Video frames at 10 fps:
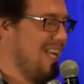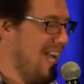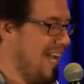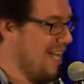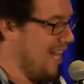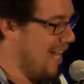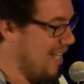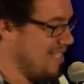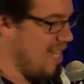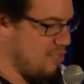And
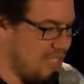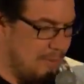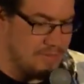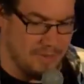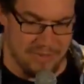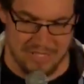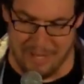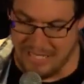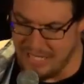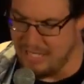Dodds would come up to me with some
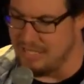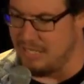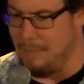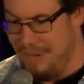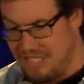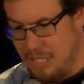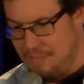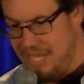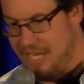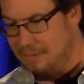ideas, and he'd pitch
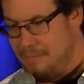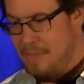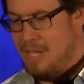something